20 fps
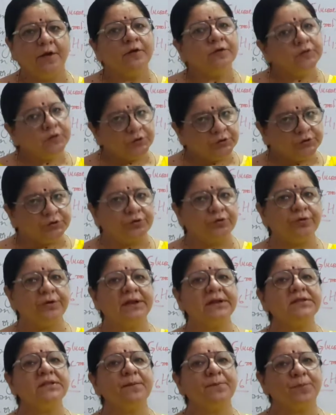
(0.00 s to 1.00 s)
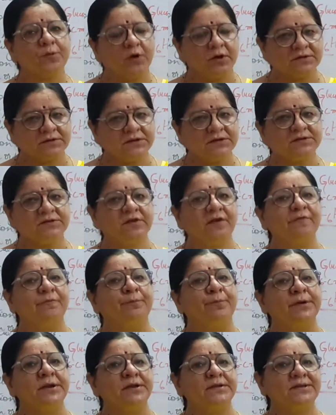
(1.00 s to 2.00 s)
So during the process
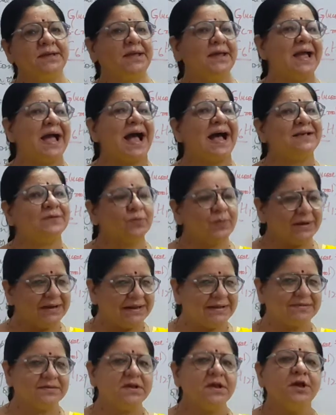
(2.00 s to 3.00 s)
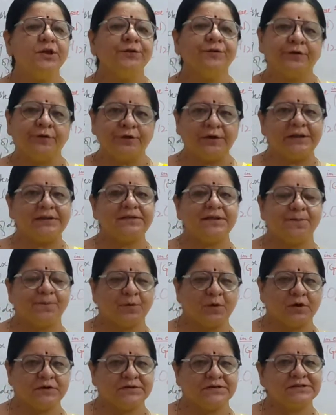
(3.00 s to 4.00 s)
of breathing as well as during the
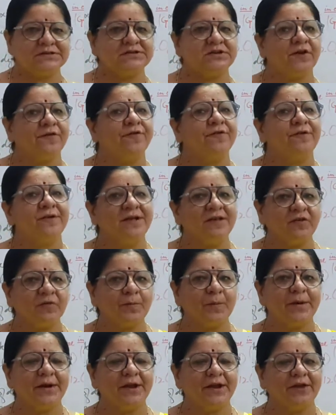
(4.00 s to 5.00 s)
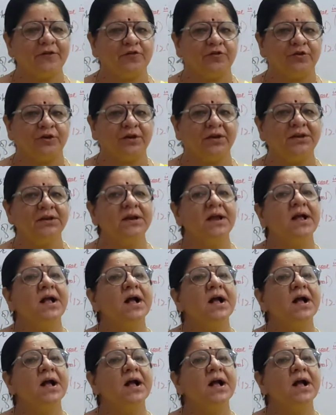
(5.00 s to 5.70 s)
process of respiration,